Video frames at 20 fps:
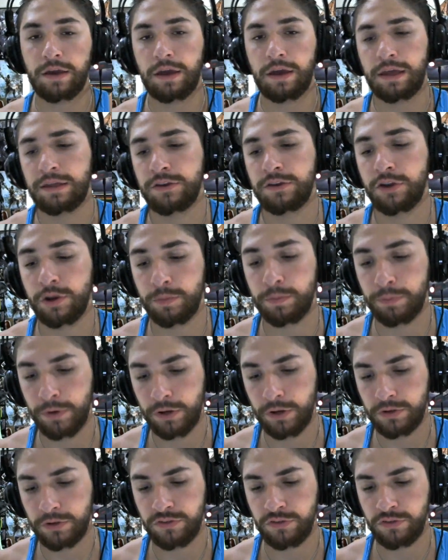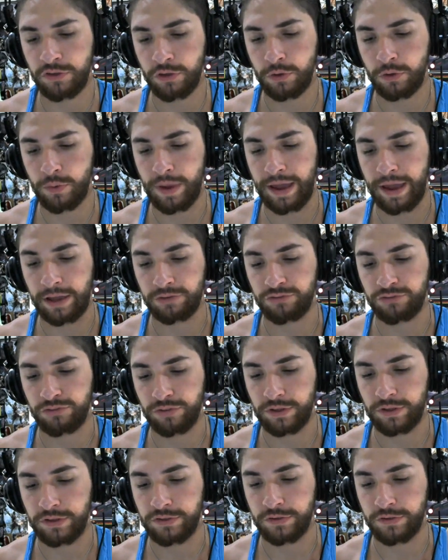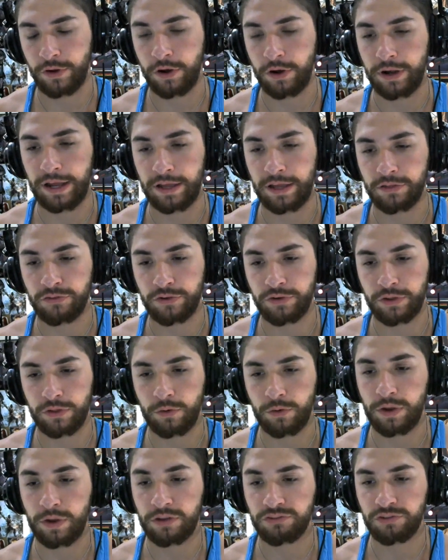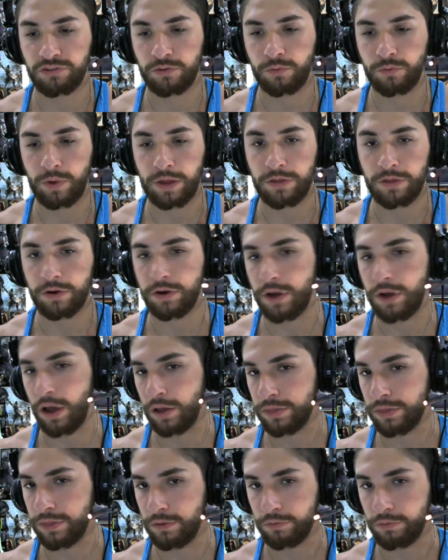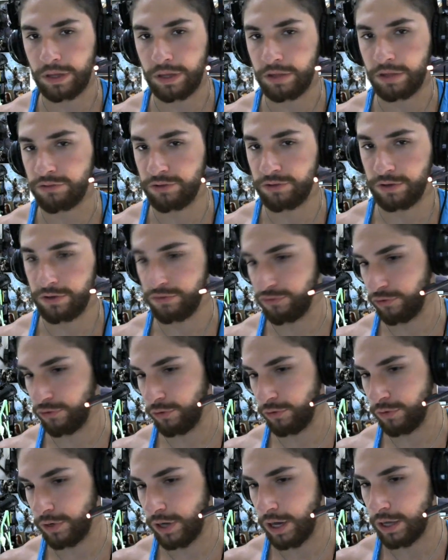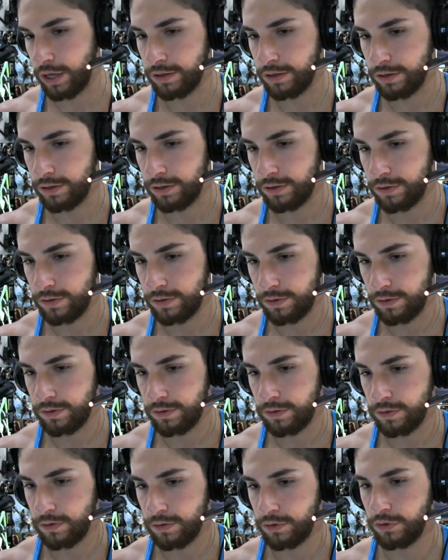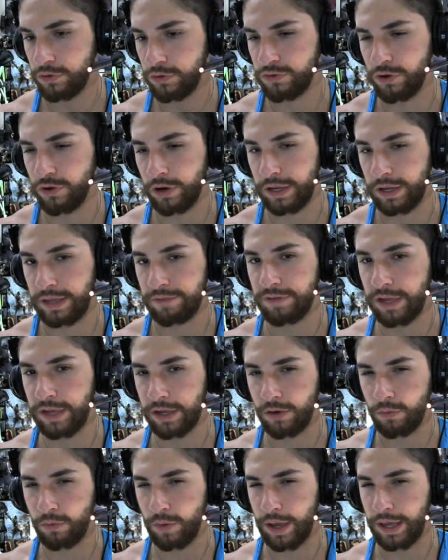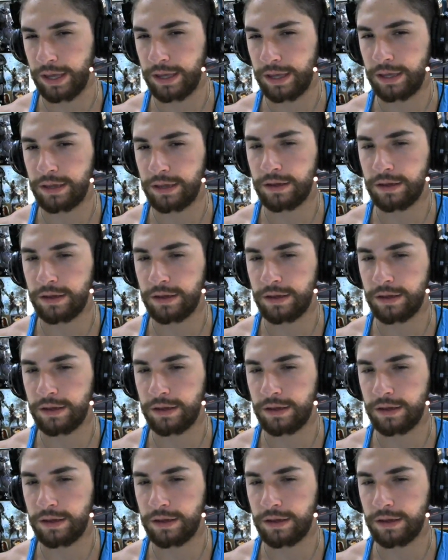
in your books, do you actually start answering the question whether or not the religion is true or not? Do you start giving it away?